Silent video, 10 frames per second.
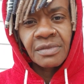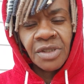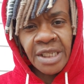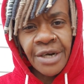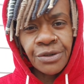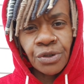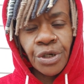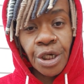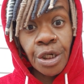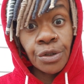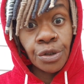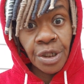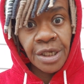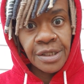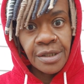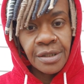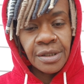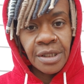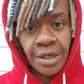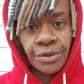Saturn's going to constrict, and
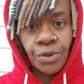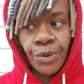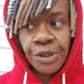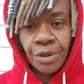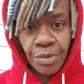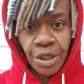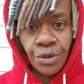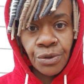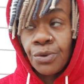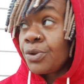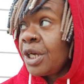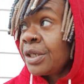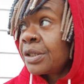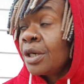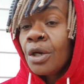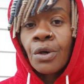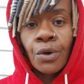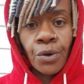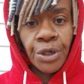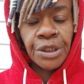Saturn's going to make you do things
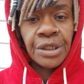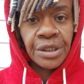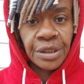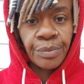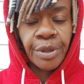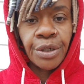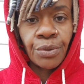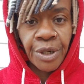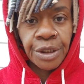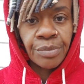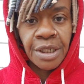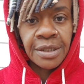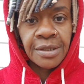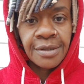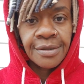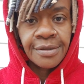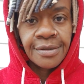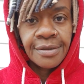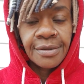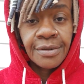according to discipline and regiment.
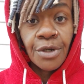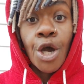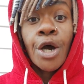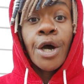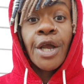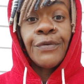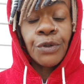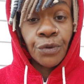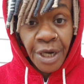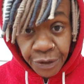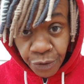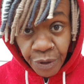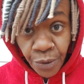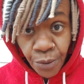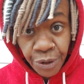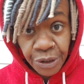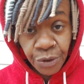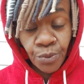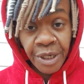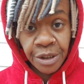If you do not do it according
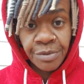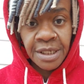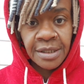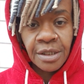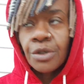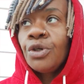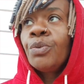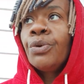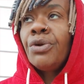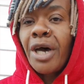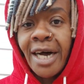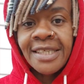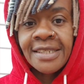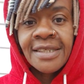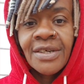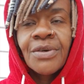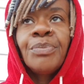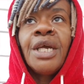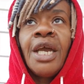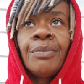to regiment, you will not
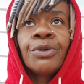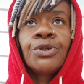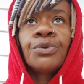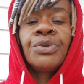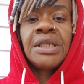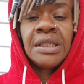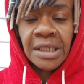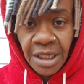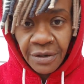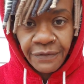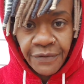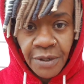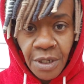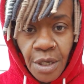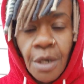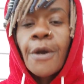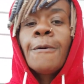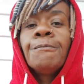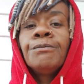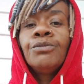be able to receive
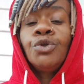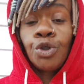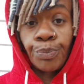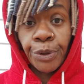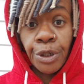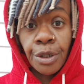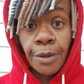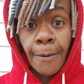Jupiter's